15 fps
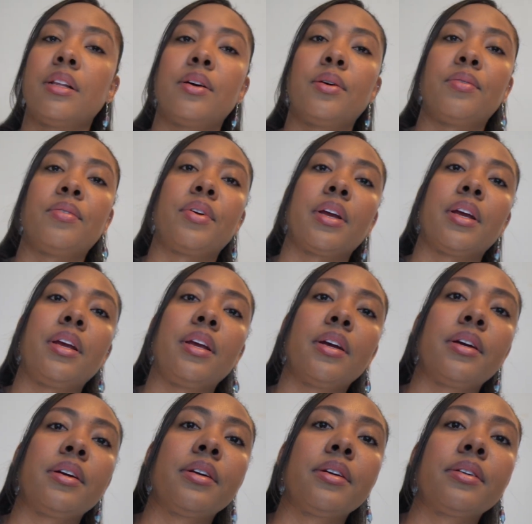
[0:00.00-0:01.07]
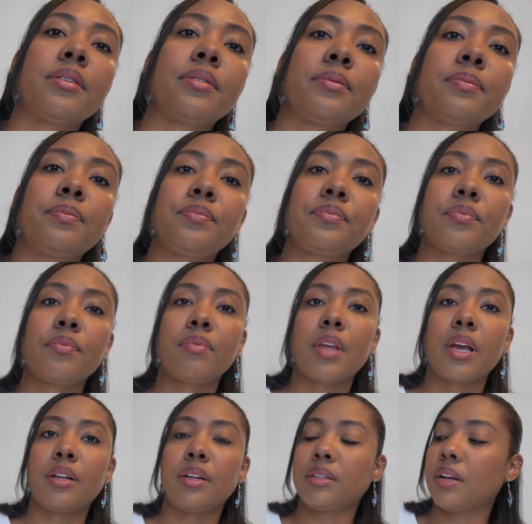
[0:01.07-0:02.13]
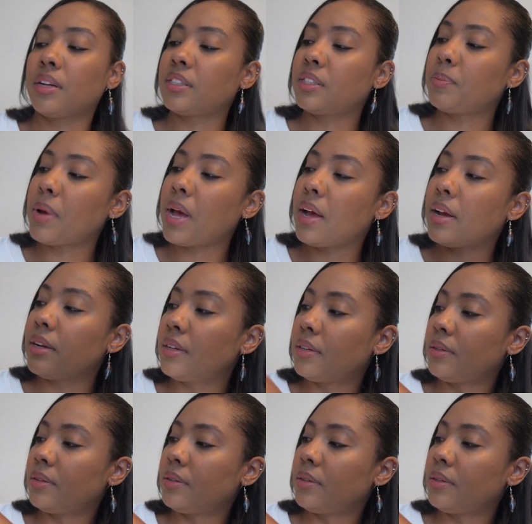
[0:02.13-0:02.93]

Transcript: over here the dust bag.